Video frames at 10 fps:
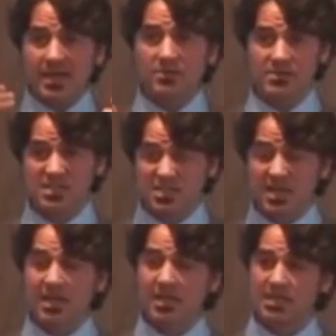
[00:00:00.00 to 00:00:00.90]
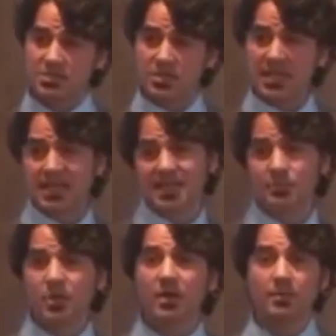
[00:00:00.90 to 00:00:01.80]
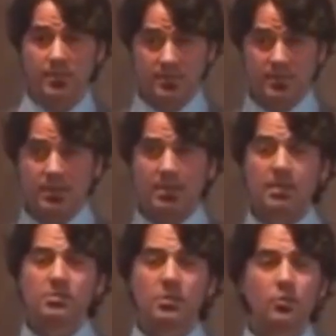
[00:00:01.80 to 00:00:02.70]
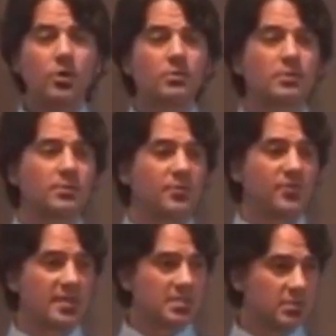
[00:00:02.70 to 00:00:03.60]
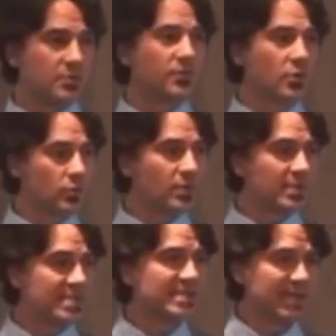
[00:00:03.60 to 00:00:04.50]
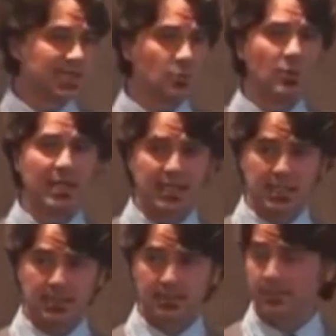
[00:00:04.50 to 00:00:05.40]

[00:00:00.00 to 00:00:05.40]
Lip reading: out and stuck because you can't keep up. So work with a professional if you're really sick and weak.